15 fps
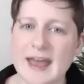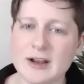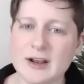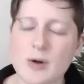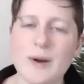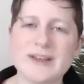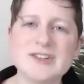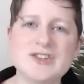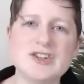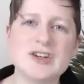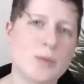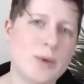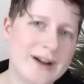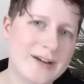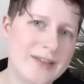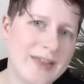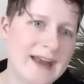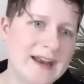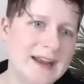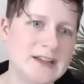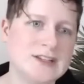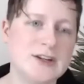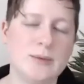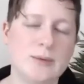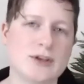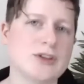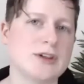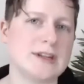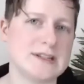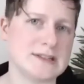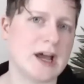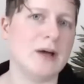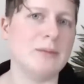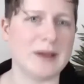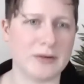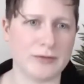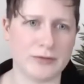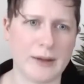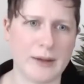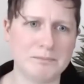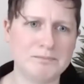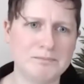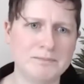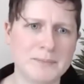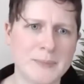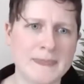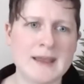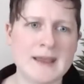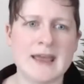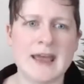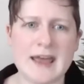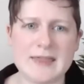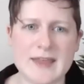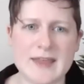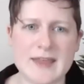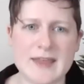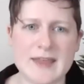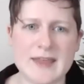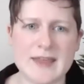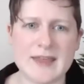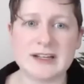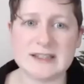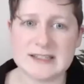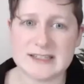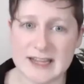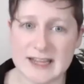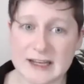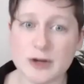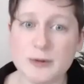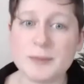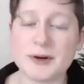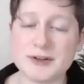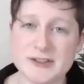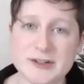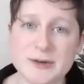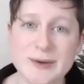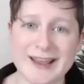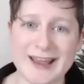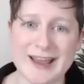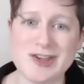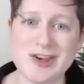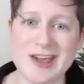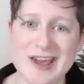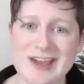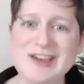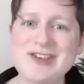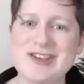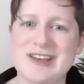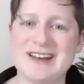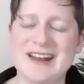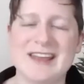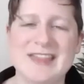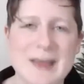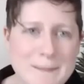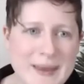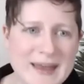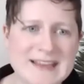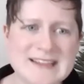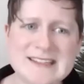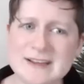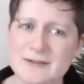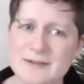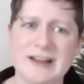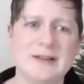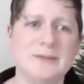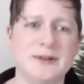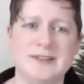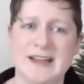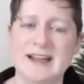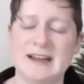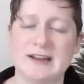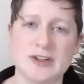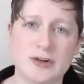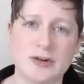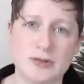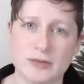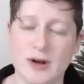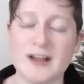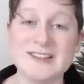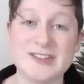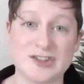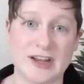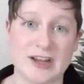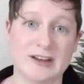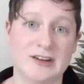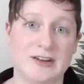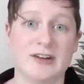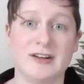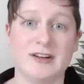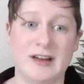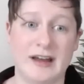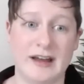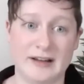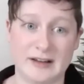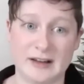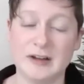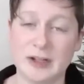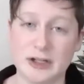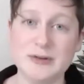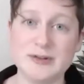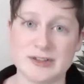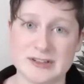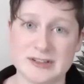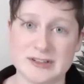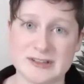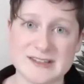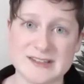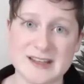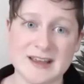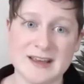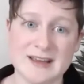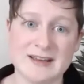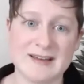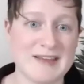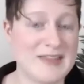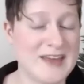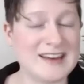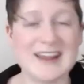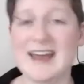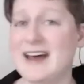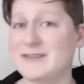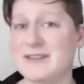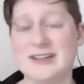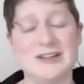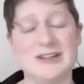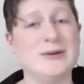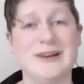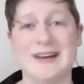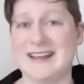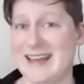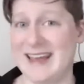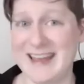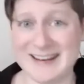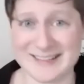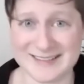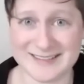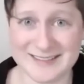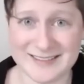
and question where that intuition is coming from. And then you have to continue pursuing education and the best available data to cross-check your conclusions. And then you have to do it again.